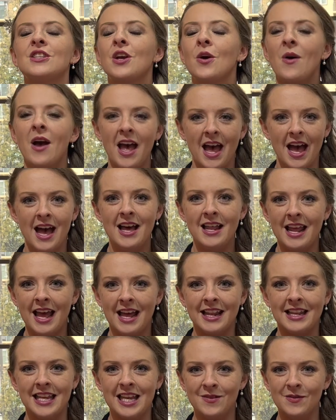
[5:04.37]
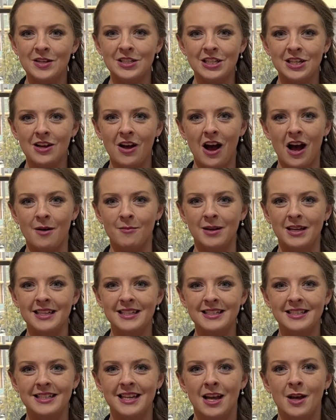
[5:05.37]
go ahead and give us a
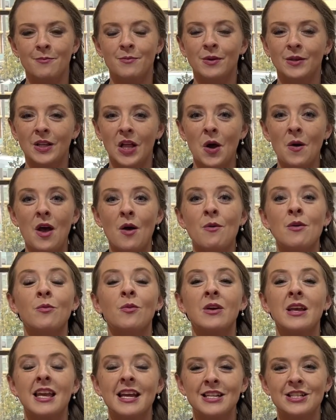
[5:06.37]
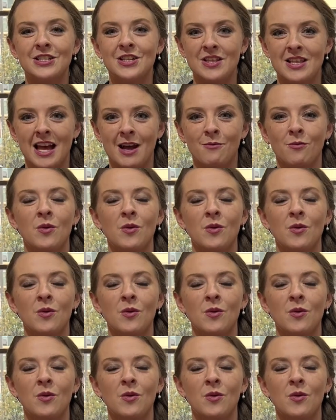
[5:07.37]
comment below and we will get to them.